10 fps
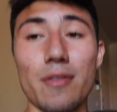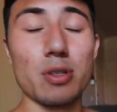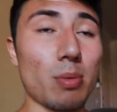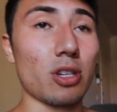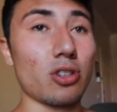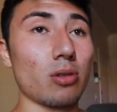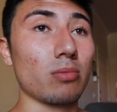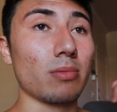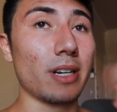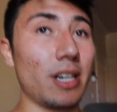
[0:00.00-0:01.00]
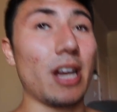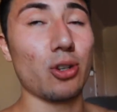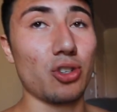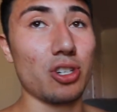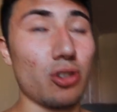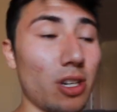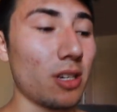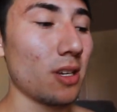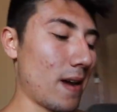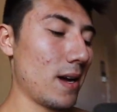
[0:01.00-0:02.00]
espresso and an energy
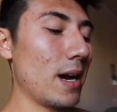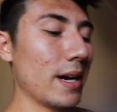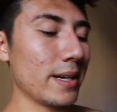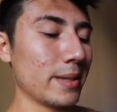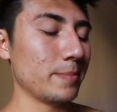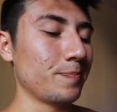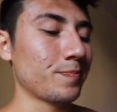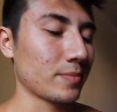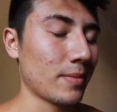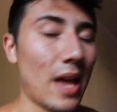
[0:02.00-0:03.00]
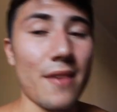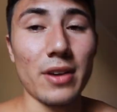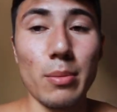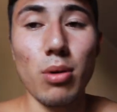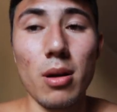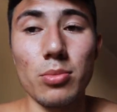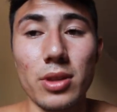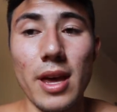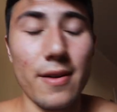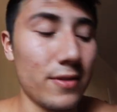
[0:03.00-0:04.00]
drink. I am having a problem
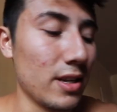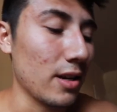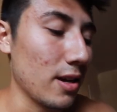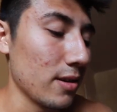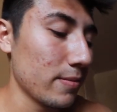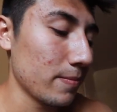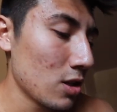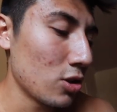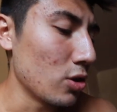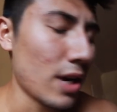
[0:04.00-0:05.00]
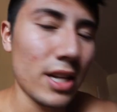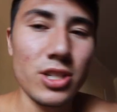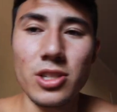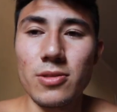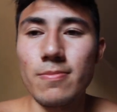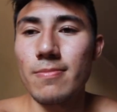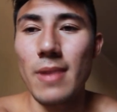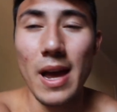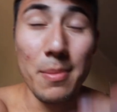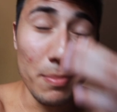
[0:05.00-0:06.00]
with caffeine again. Dude,
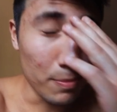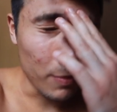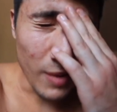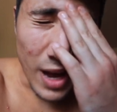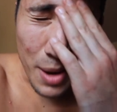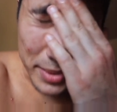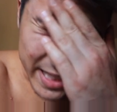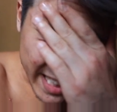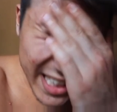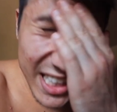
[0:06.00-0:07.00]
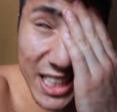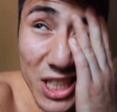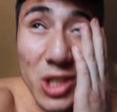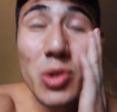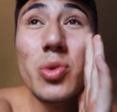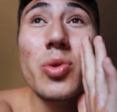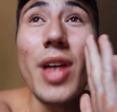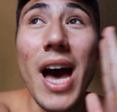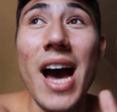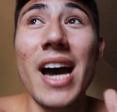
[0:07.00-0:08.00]
I'm addicted to
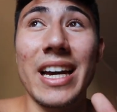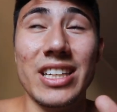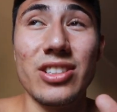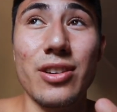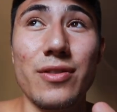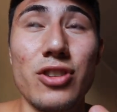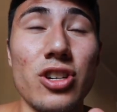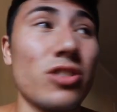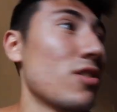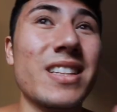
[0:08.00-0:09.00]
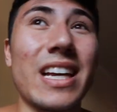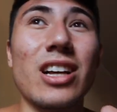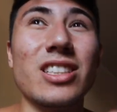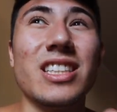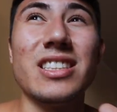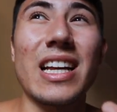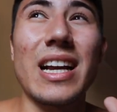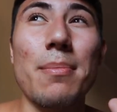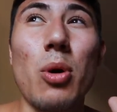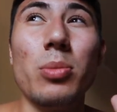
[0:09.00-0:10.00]
the highs of just, it's like
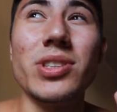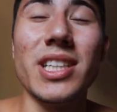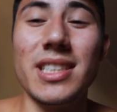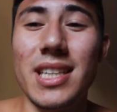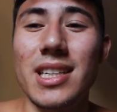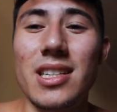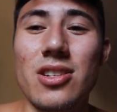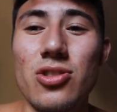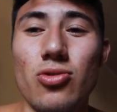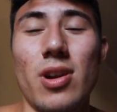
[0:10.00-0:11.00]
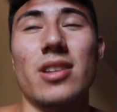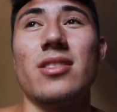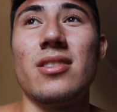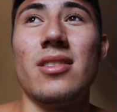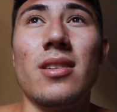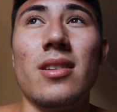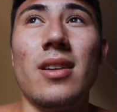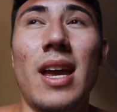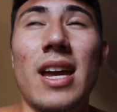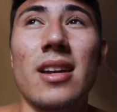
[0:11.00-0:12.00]
I'm almost addicted to stress
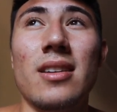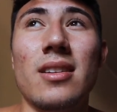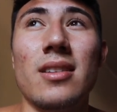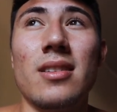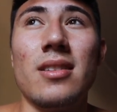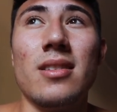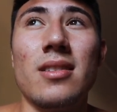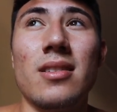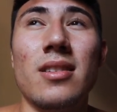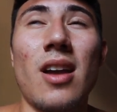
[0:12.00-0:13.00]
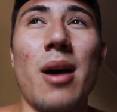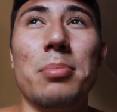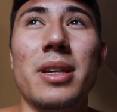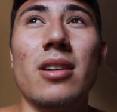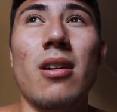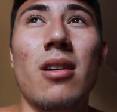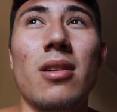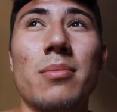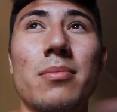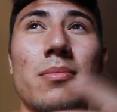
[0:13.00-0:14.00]
and not being calm.